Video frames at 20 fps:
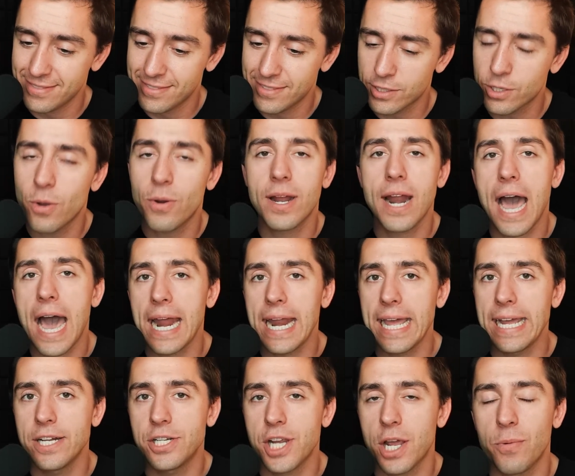What's going on,
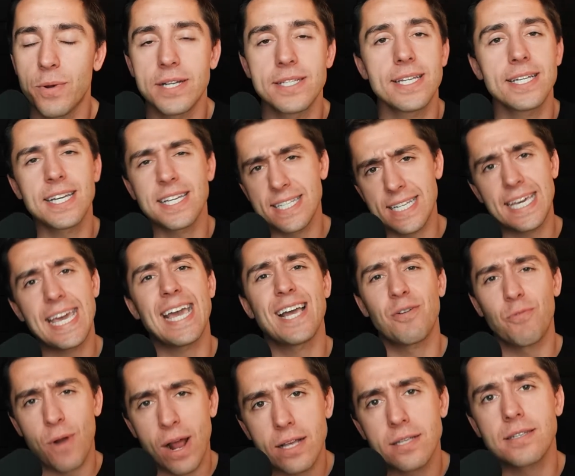AJ? What is it? Because he
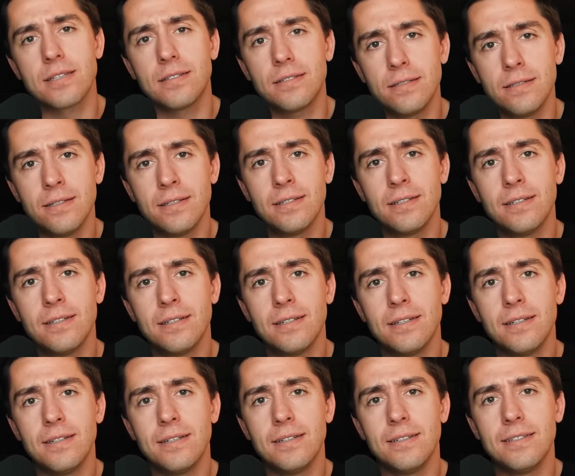can't wrestle?
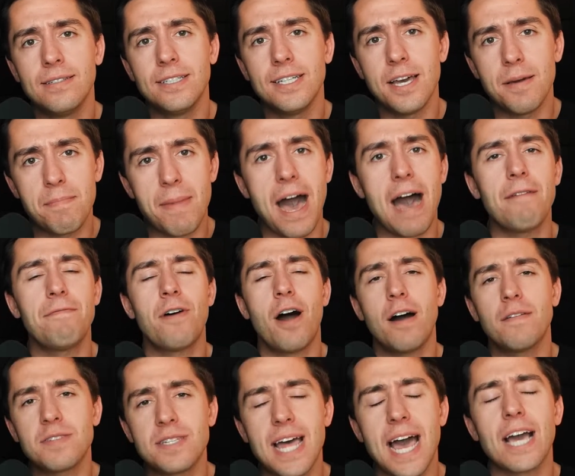
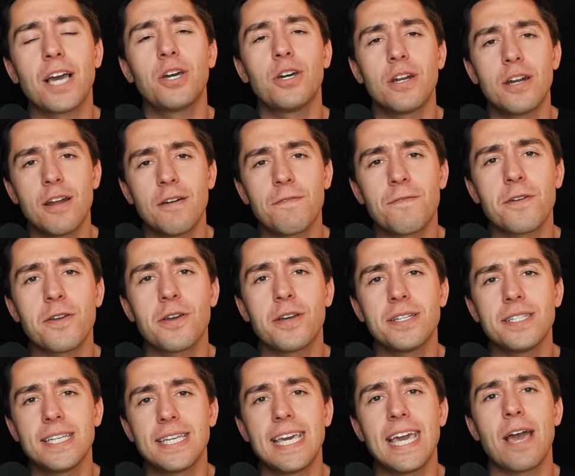Imavov's not good enough for you
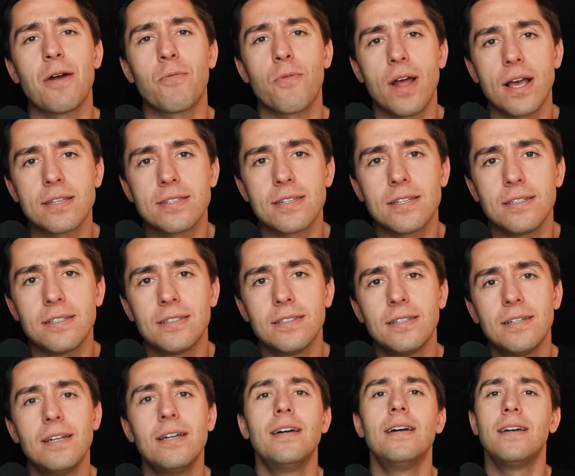because he can't wrestle?
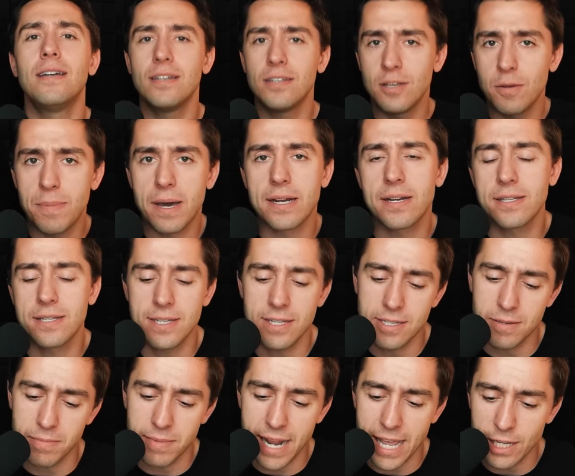You're about to see
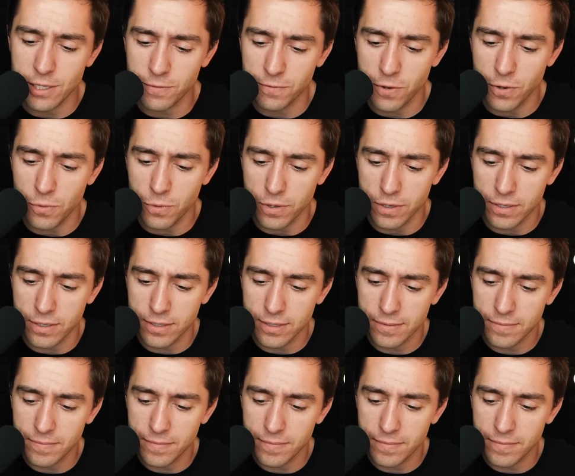some nice footwork.